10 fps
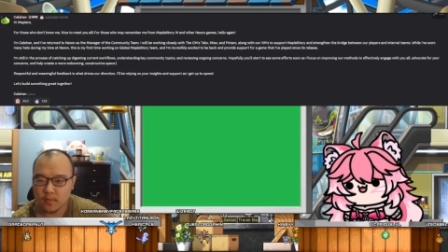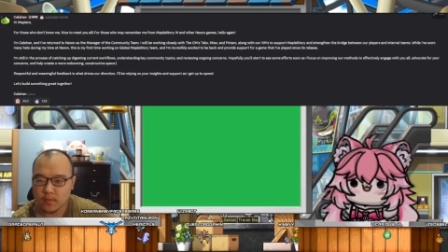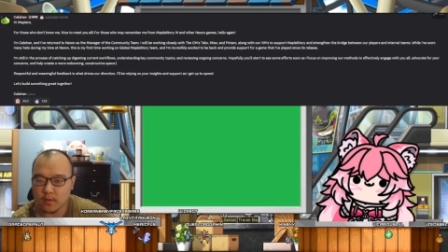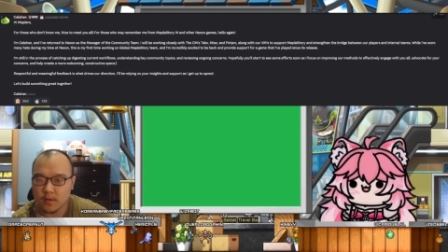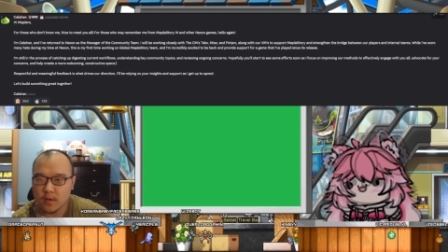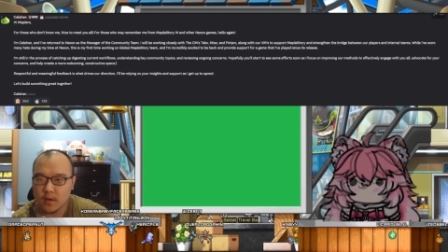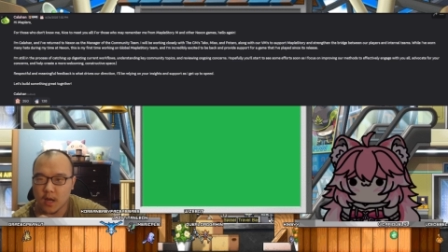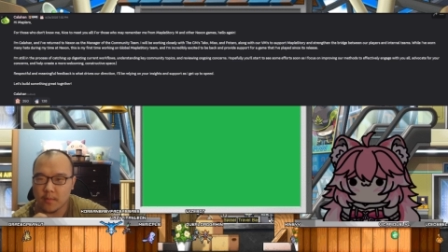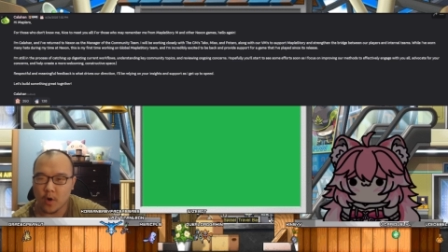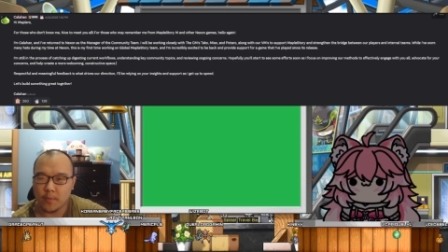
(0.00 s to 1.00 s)
Yeah,
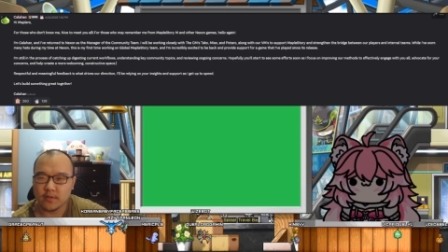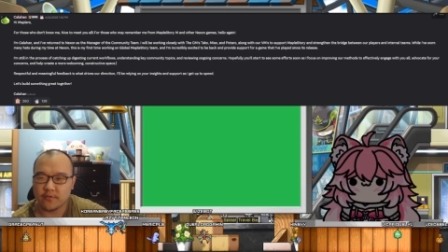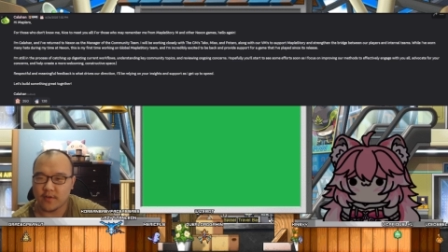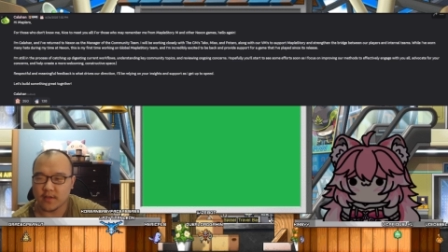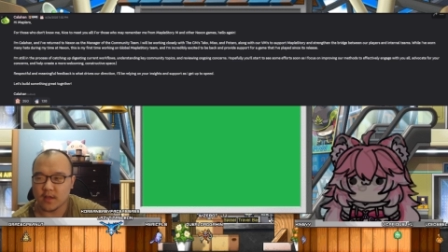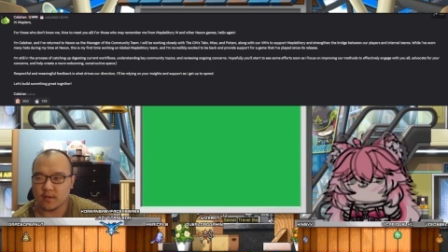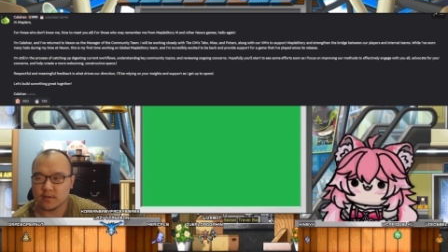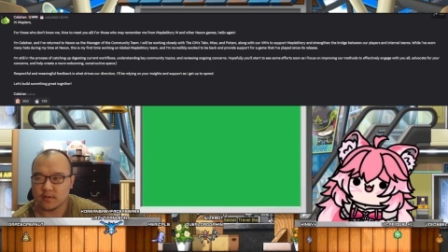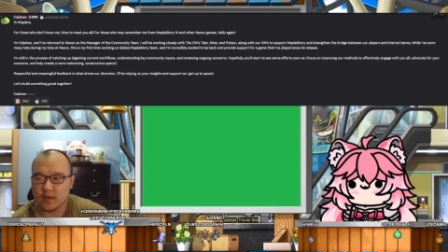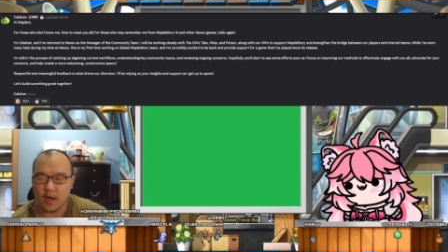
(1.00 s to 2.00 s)
and I'm hoping the fact that,
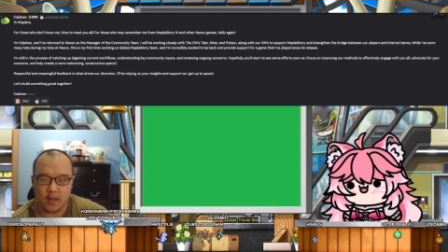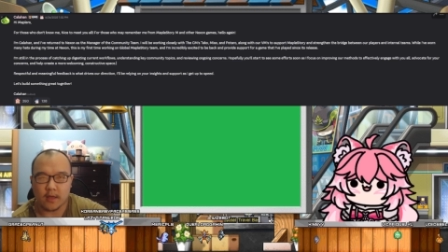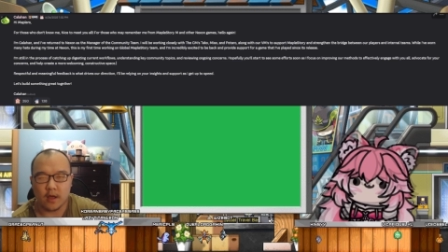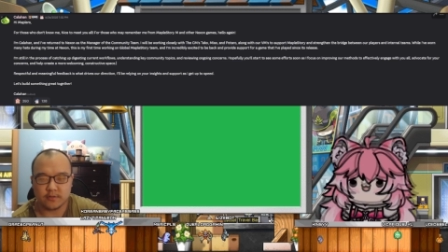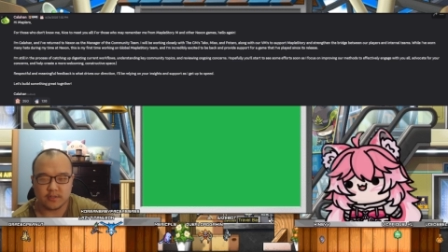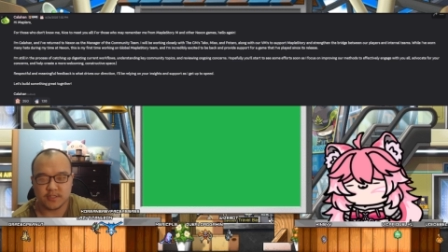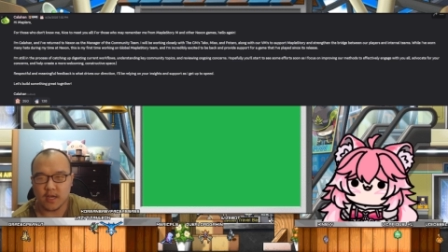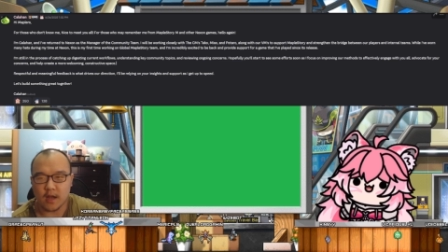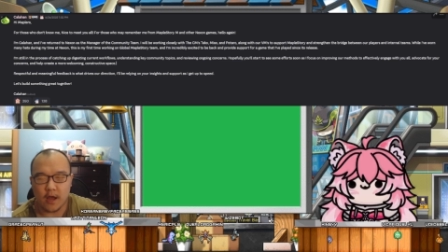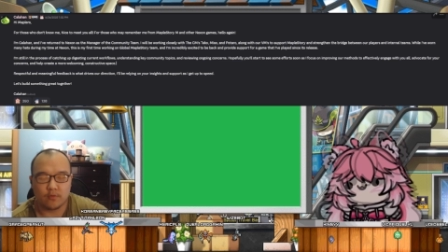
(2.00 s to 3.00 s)
like I
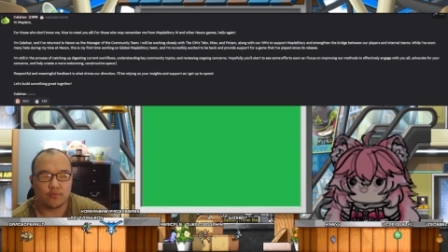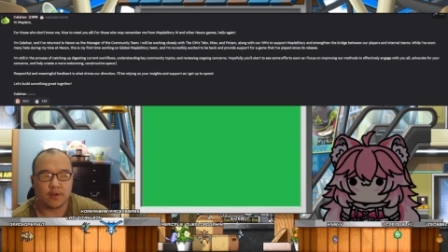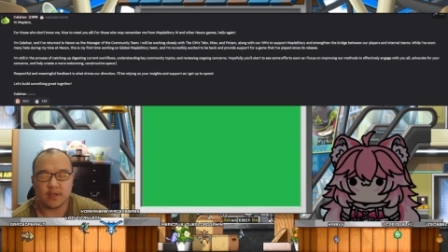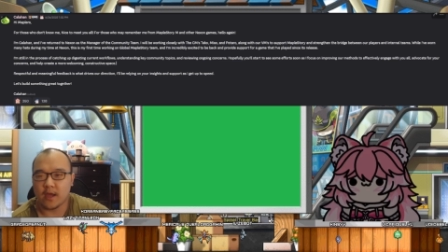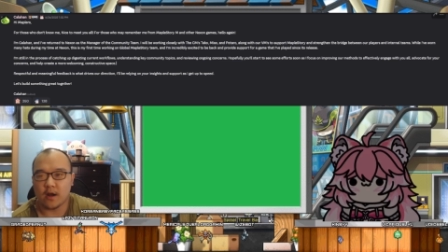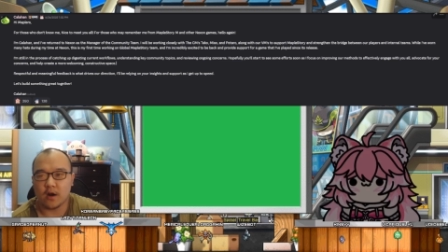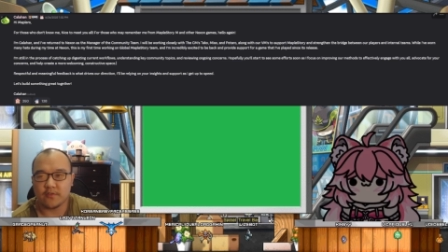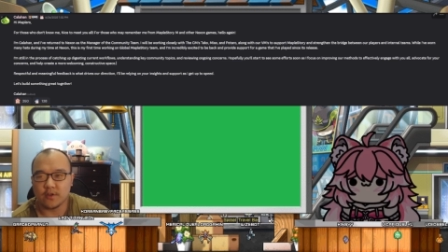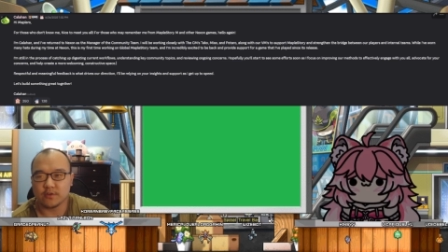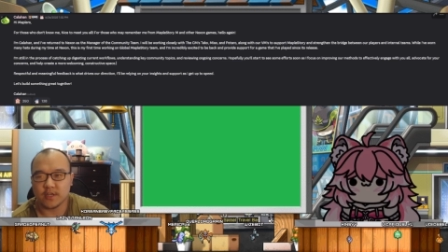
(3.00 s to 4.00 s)
said, I don't really care if
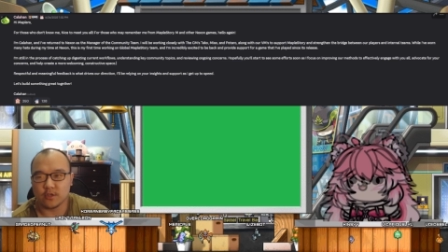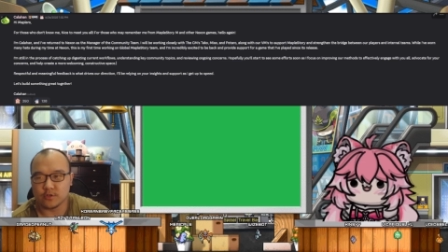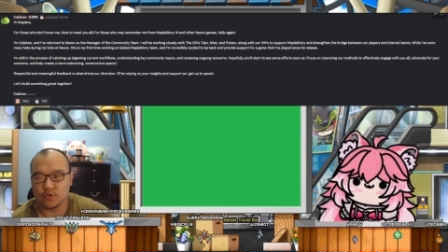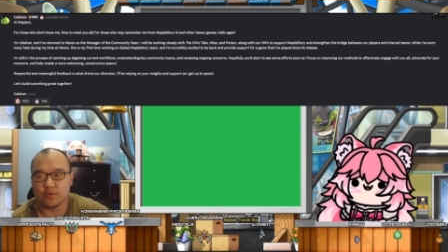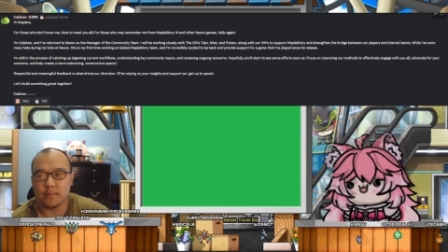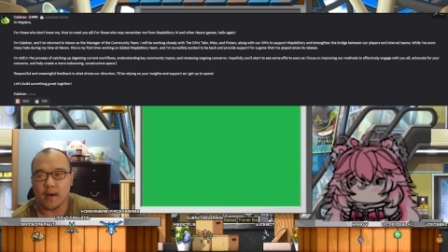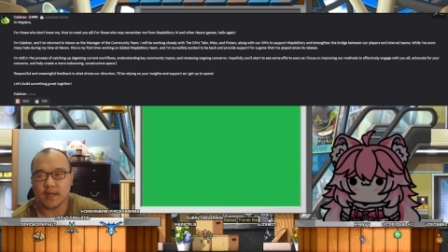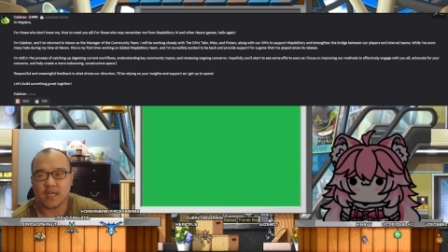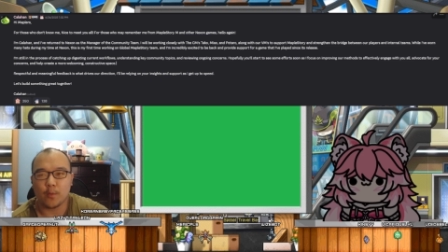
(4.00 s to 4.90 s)
he knows how to do the boss.